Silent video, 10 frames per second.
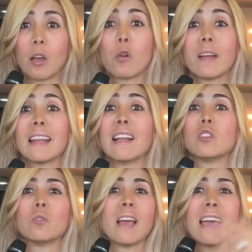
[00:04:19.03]
all right, and
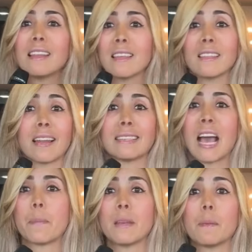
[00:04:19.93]
to anything that is
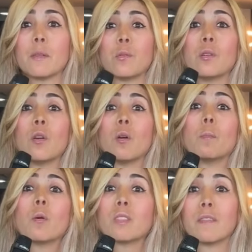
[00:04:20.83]
happening between
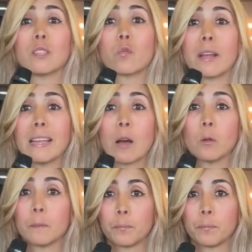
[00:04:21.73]
both of us right now.